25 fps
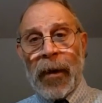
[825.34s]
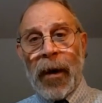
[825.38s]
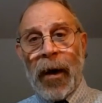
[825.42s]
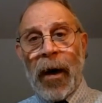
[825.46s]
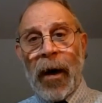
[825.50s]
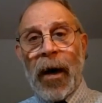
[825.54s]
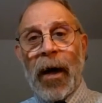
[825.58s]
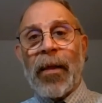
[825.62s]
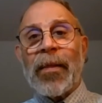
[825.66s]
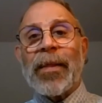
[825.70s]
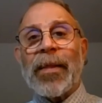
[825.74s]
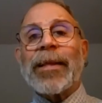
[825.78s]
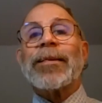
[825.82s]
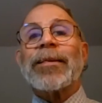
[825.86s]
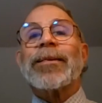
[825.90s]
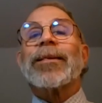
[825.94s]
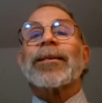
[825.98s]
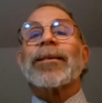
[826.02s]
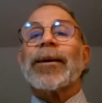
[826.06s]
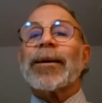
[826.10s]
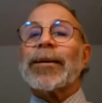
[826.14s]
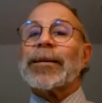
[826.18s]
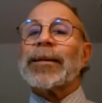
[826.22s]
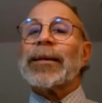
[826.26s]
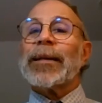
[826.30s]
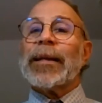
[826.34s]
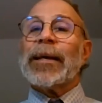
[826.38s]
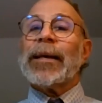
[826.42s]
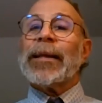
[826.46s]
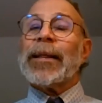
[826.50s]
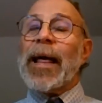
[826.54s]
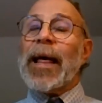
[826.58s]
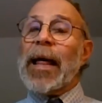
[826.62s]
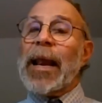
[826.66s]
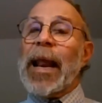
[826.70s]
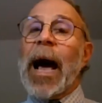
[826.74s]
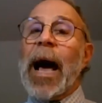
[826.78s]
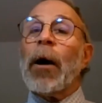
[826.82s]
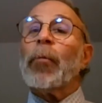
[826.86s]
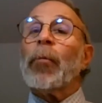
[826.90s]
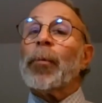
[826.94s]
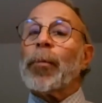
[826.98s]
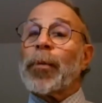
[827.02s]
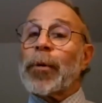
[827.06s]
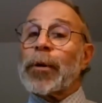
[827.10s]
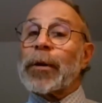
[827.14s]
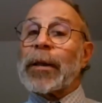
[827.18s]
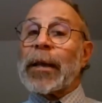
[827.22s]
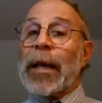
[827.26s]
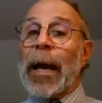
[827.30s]
then suddenly that
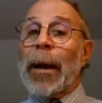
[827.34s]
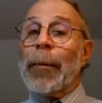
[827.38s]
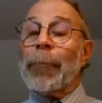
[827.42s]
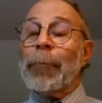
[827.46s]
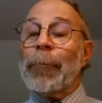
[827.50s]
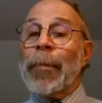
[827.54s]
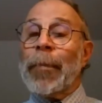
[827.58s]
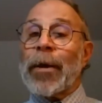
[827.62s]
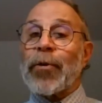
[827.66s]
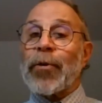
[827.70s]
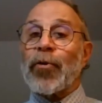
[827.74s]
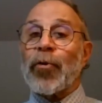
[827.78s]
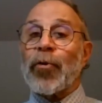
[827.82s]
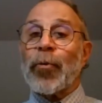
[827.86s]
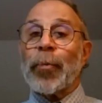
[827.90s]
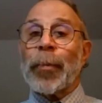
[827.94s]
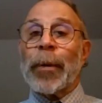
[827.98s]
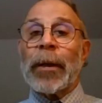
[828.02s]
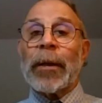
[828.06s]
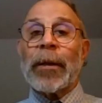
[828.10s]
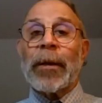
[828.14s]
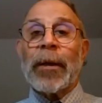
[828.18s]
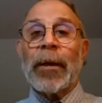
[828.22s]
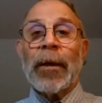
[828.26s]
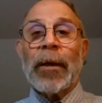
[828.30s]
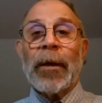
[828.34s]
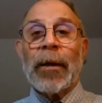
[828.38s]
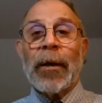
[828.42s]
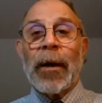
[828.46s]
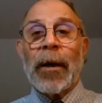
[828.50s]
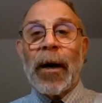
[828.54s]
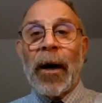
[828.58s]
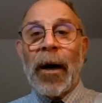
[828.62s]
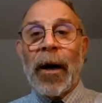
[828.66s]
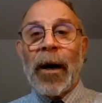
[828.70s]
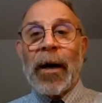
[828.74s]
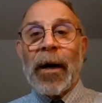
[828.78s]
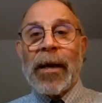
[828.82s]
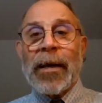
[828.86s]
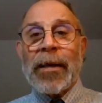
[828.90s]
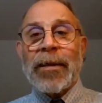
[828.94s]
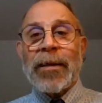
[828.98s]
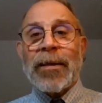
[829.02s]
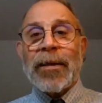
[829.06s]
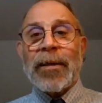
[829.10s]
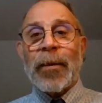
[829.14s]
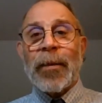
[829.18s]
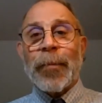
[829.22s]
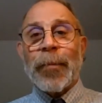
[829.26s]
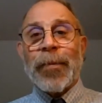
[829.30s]
output gap measurement
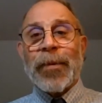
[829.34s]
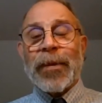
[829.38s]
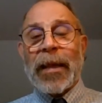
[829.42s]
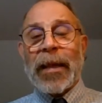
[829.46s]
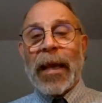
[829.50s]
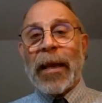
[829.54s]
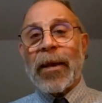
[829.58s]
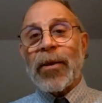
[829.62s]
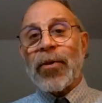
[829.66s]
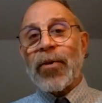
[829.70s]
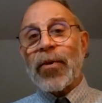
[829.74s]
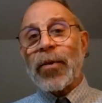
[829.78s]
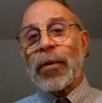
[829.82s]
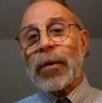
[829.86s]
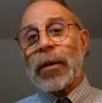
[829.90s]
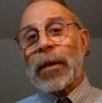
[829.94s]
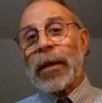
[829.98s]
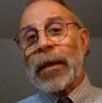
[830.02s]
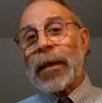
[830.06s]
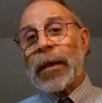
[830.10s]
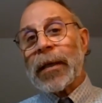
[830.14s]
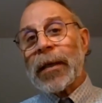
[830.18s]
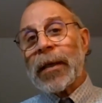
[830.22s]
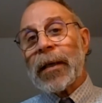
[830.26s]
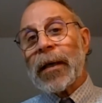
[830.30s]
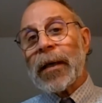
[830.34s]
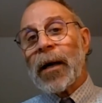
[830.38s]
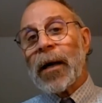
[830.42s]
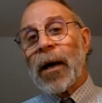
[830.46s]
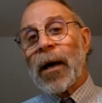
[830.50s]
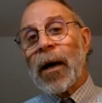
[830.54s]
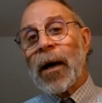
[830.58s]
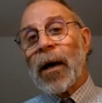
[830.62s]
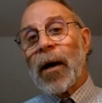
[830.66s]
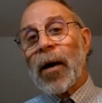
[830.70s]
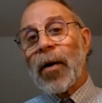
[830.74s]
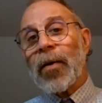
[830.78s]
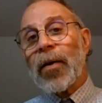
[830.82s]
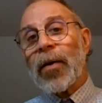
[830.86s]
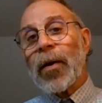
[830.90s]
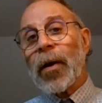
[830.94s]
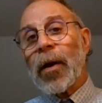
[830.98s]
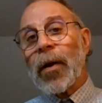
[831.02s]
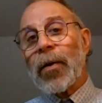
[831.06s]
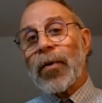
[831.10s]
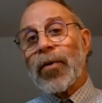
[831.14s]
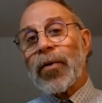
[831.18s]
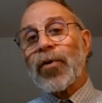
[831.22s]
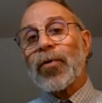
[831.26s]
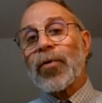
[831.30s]
is substantially
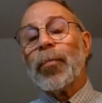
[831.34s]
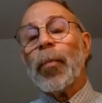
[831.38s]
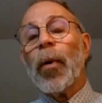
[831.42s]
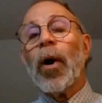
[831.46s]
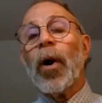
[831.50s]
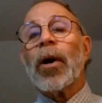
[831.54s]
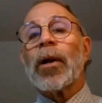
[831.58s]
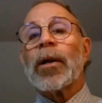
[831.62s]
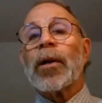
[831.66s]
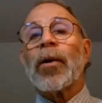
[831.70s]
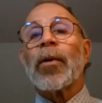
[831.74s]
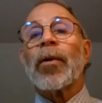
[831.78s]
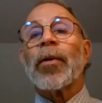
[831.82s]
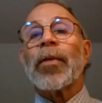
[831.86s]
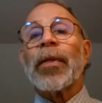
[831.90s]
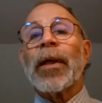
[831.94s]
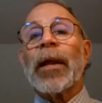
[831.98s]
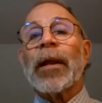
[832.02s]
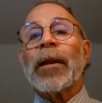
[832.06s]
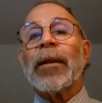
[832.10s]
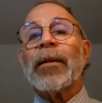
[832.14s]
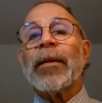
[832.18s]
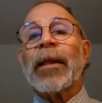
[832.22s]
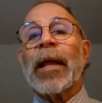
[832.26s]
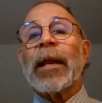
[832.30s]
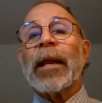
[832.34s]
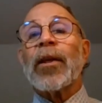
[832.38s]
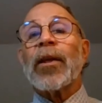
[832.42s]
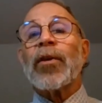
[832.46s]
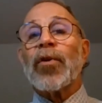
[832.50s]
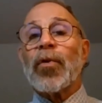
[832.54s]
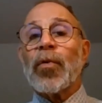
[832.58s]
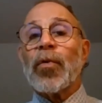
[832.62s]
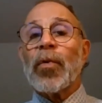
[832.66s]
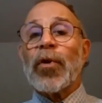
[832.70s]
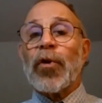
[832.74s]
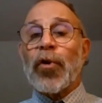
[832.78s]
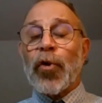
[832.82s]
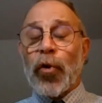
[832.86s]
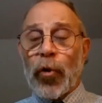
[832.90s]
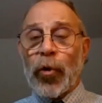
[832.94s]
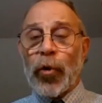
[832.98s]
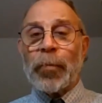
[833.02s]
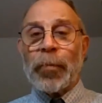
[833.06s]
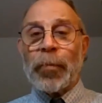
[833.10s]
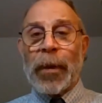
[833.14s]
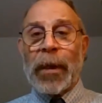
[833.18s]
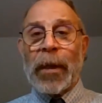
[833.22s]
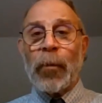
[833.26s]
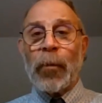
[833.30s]
smaller than it
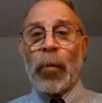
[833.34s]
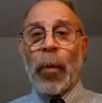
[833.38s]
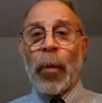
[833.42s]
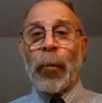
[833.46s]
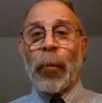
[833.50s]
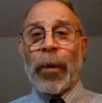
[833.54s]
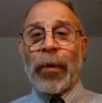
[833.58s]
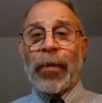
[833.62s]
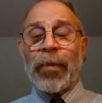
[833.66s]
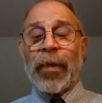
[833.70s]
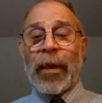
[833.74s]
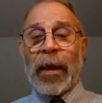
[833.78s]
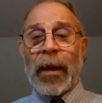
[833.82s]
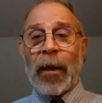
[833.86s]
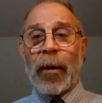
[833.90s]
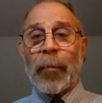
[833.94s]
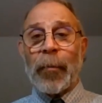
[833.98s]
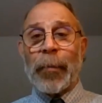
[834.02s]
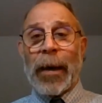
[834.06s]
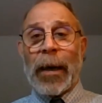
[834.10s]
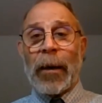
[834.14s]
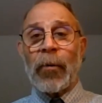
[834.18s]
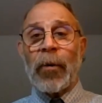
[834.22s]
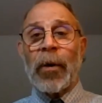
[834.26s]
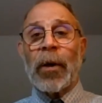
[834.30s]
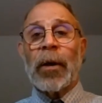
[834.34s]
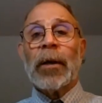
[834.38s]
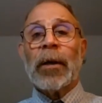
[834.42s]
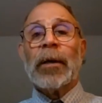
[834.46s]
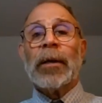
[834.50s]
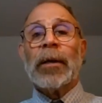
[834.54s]
should be when we think about